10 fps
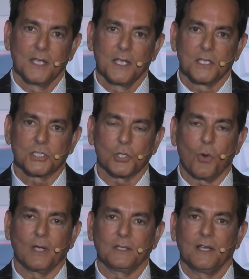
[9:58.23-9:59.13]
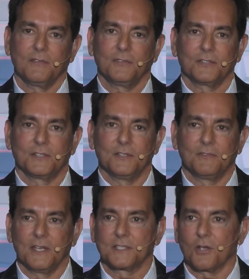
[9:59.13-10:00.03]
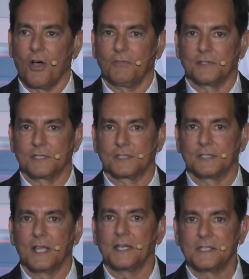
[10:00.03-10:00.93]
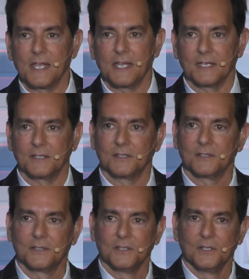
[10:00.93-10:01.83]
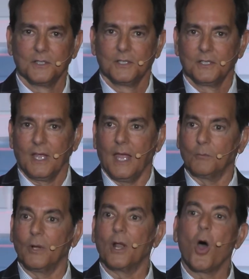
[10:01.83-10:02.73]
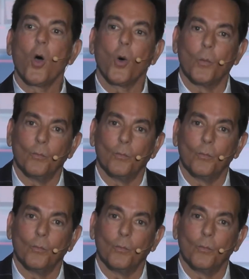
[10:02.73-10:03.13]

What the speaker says: So I left the vet's office that day and went home